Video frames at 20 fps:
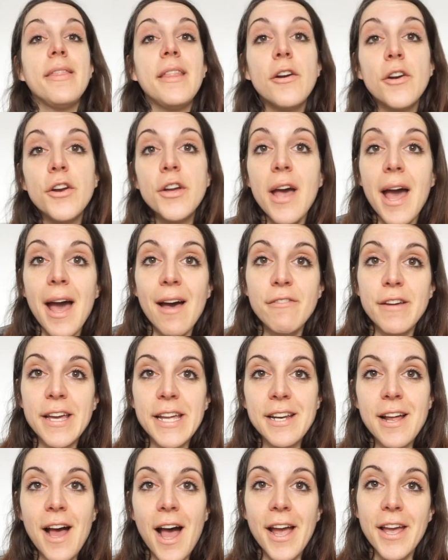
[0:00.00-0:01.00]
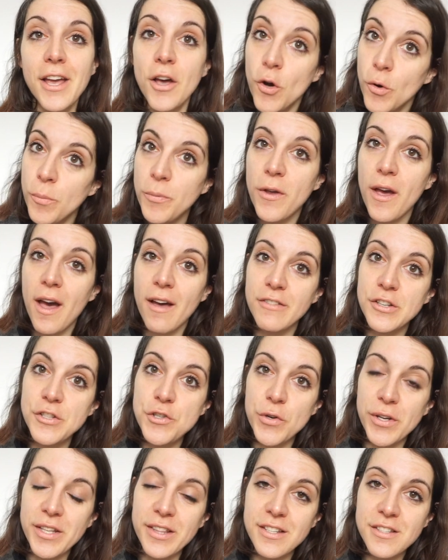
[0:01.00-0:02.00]
There you have it. I hope you have
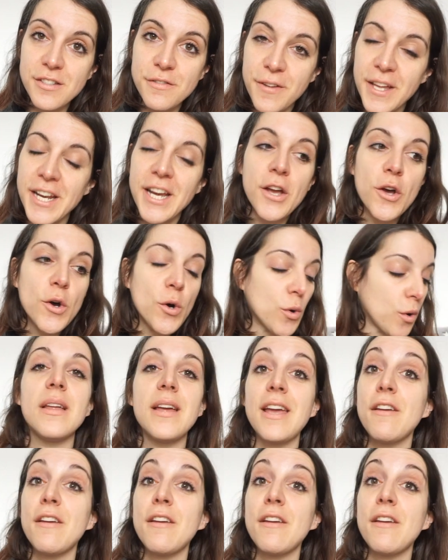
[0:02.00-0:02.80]
enjoyed this video.